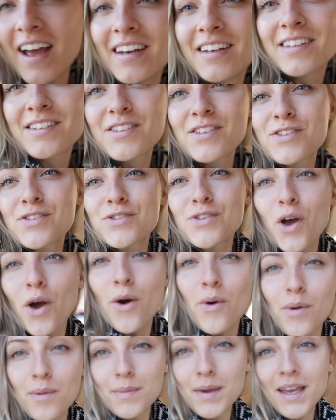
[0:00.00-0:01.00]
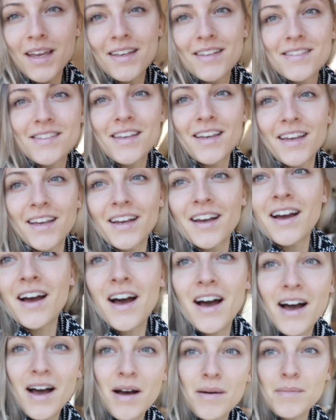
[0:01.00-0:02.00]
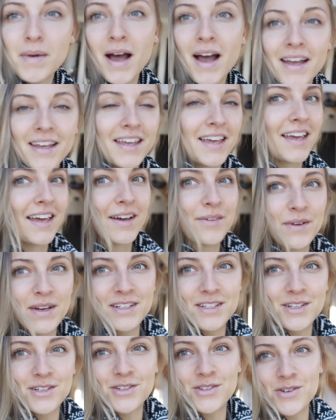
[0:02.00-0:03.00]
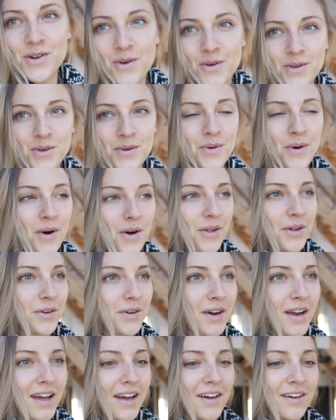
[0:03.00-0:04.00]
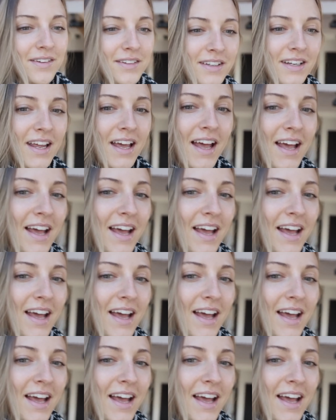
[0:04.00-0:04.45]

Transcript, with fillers: And it's so amazing. Um, I can't wait to show you all around.